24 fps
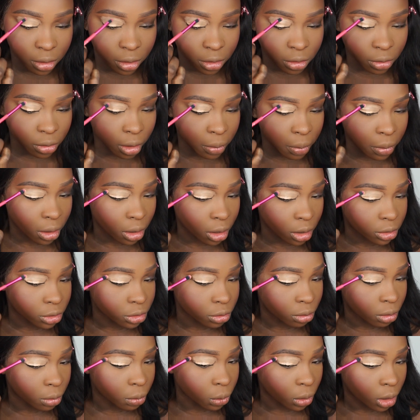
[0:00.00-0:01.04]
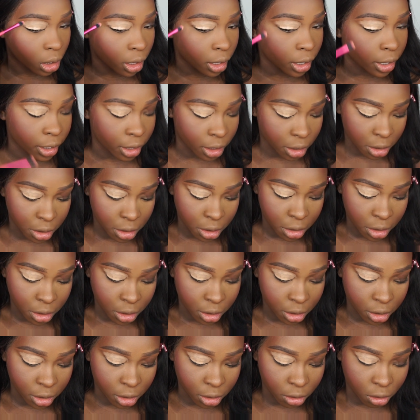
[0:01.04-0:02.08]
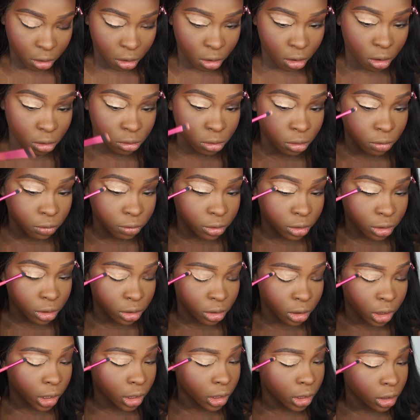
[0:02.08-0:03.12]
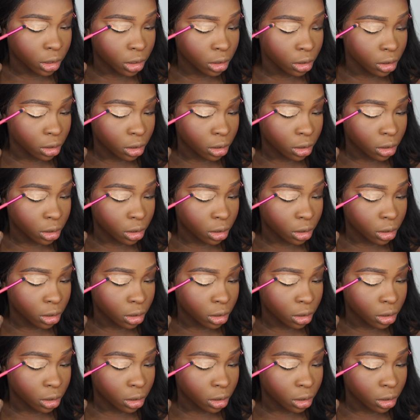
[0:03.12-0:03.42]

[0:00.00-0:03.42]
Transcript: Swipe it on to apply it all over the lid.